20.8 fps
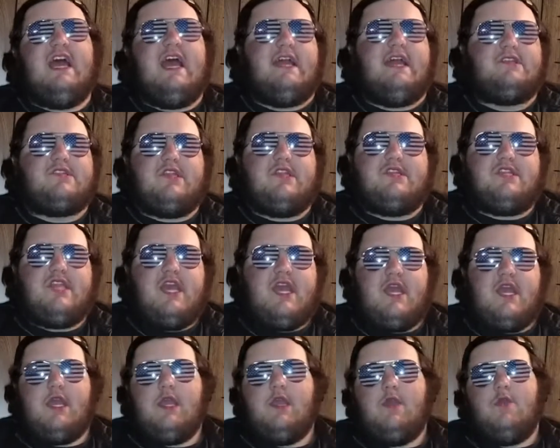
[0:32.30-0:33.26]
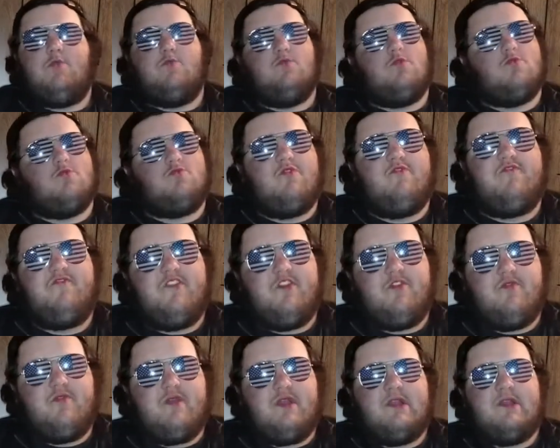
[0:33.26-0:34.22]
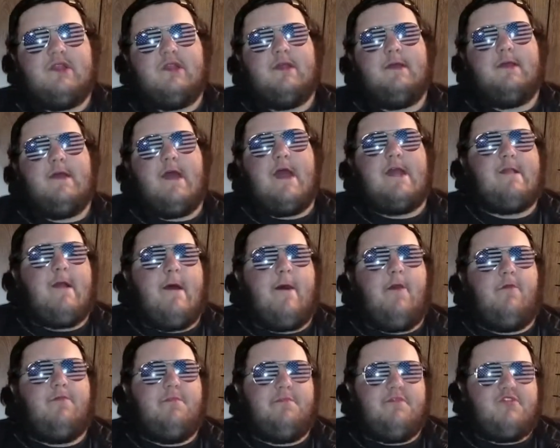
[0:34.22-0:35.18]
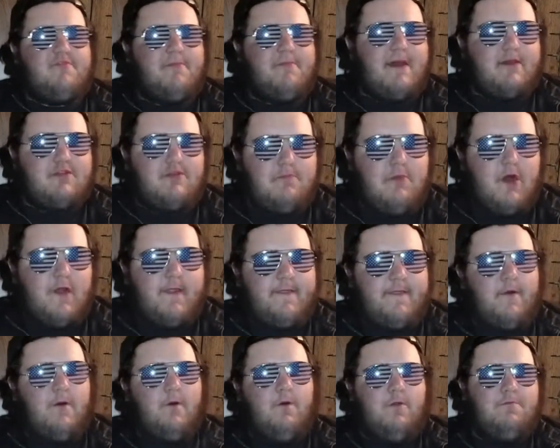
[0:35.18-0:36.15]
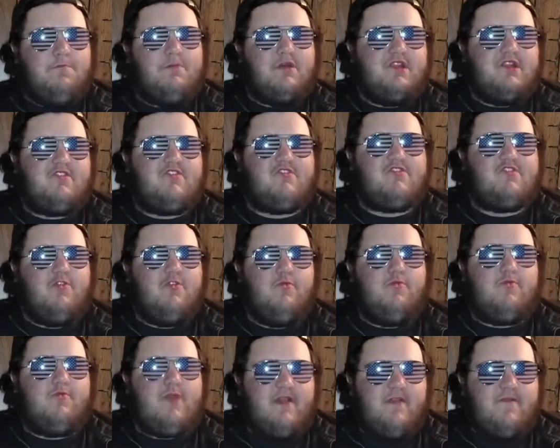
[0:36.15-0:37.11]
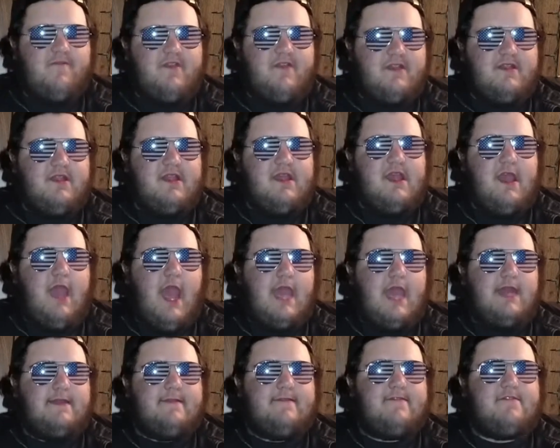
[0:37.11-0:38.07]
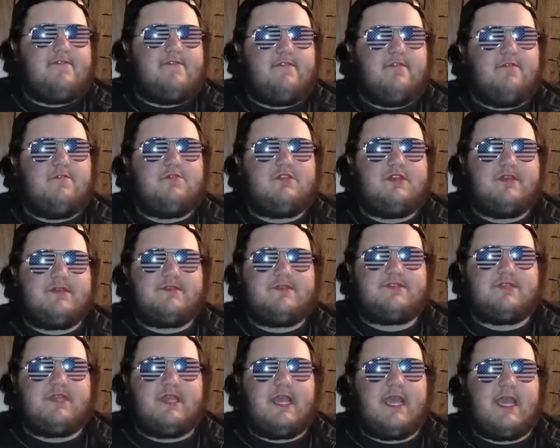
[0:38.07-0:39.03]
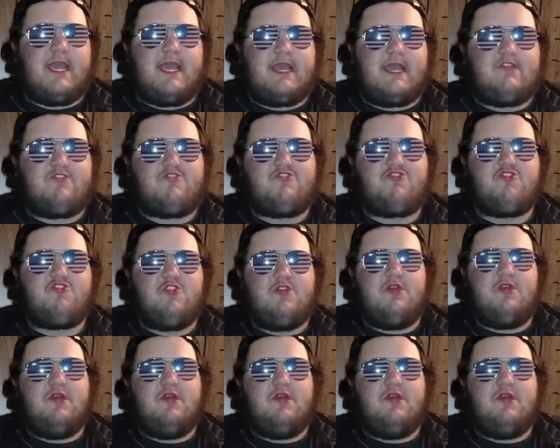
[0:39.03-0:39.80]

And today we're reviewing an album that's about a month old, but it's still relevant and it still kicks ass.